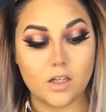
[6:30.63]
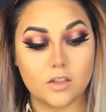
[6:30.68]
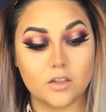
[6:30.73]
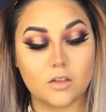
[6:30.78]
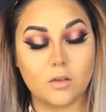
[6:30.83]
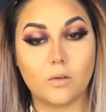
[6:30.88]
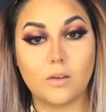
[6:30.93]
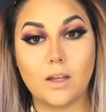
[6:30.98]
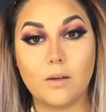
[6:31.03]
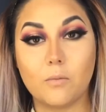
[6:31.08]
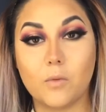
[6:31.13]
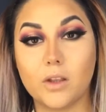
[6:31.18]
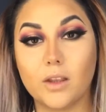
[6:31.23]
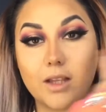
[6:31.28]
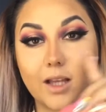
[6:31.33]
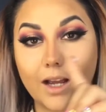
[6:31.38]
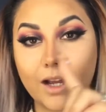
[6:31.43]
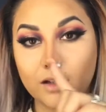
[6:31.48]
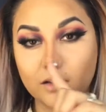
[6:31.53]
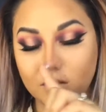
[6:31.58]
so then
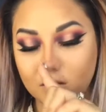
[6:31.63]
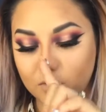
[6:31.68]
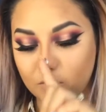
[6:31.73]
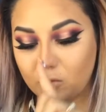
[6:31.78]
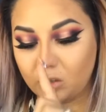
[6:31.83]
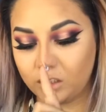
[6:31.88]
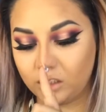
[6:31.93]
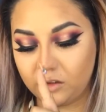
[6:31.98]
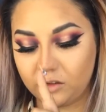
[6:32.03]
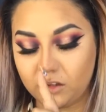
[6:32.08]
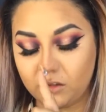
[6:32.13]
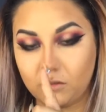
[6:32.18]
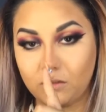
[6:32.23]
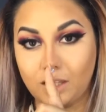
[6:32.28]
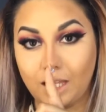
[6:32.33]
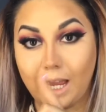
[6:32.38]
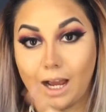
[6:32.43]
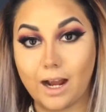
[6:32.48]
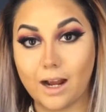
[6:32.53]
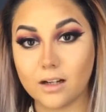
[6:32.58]
when you do
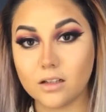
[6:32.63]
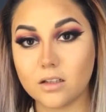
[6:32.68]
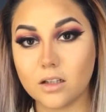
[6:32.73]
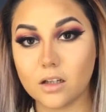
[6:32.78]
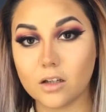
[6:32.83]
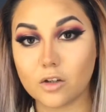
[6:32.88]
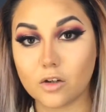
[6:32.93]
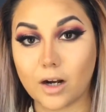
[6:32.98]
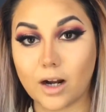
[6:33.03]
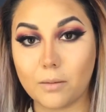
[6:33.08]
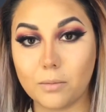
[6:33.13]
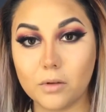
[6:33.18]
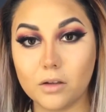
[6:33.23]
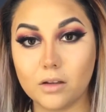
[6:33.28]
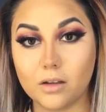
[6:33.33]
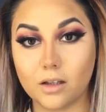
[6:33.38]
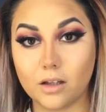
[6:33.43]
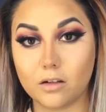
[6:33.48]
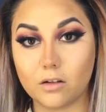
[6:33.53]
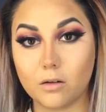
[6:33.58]
that, grab a
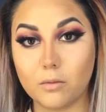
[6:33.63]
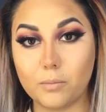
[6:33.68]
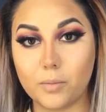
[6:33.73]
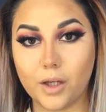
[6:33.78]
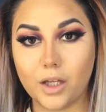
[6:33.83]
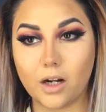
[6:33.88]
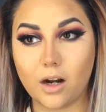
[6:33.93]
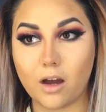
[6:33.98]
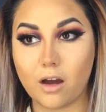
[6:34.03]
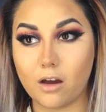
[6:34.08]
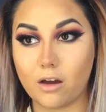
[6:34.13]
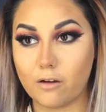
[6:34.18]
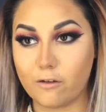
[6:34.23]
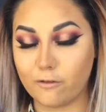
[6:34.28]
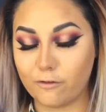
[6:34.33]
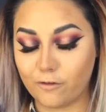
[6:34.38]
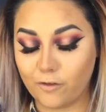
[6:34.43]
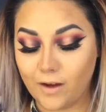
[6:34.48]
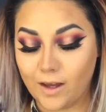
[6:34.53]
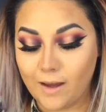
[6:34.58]
little bit
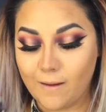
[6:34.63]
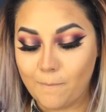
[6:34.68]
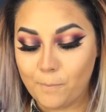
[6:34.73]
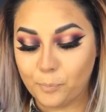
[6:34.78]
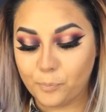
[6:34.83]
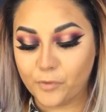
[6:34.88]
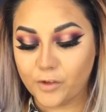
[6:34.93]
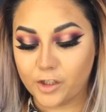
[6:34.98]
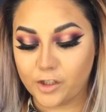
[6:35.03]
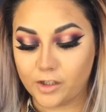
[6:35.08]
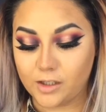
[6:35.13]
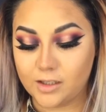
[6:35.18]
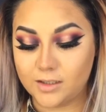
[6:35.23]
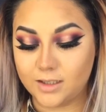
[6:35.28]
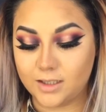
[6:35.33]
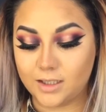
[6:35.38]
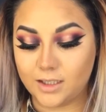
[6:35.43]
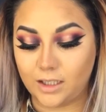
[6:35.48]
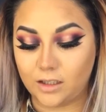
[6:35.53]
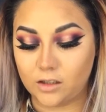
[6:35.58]
of your
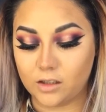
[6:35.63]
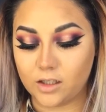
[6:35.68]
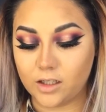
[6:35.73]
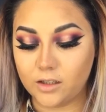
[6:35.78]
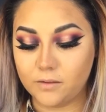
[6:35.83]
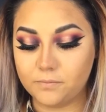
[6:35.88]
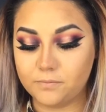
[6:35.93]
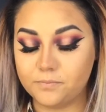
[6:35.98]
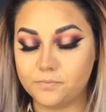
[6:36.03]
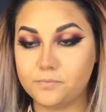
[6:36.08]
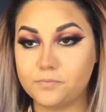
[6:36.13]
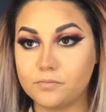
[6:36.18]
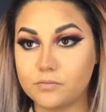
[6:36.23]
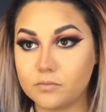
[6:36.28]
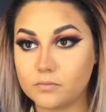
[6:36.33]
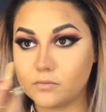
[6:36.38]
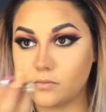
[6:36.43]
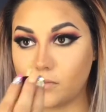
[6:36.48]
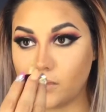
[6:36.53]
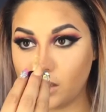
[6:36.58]
concealer,
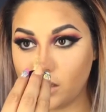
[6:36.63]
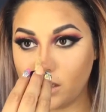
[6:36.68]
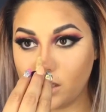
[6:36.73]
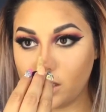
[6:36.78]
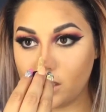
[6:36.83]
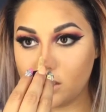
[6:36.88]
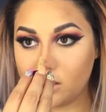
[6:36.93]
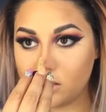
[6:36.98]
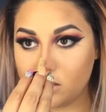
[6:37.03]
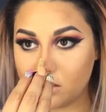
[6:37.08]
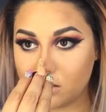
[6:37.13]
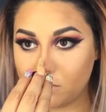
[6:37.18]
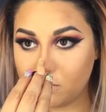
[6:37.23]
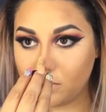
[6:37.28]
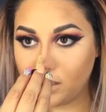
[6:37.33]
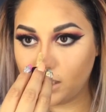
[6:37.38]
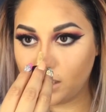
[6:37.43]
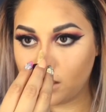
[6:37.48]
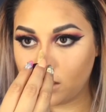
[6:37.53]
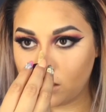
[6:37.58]
just
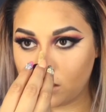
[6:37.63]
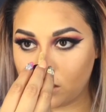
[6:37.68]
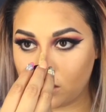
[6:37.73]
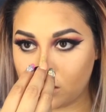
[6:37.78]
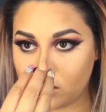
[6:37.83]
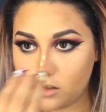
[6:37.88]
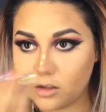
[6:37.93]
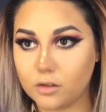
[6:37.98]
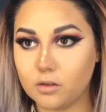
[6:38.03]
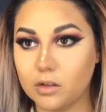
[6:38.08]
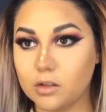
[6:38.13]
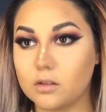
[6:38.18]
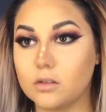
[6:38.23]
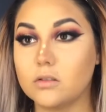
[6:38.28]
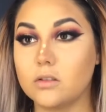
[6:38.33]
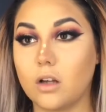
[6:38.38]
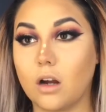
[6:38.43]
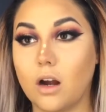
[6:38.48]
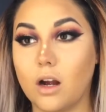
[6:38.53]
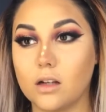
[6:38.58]
make two little
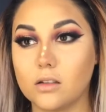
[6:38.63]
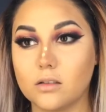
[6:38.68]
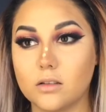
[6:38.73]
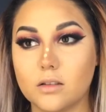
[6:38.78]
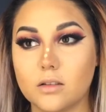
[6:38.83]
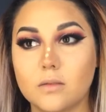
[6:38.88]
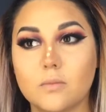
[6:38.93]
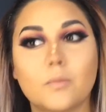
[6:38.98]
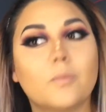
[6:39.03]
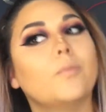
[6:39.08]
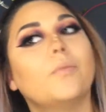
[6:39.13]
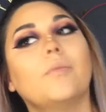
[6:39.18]
dots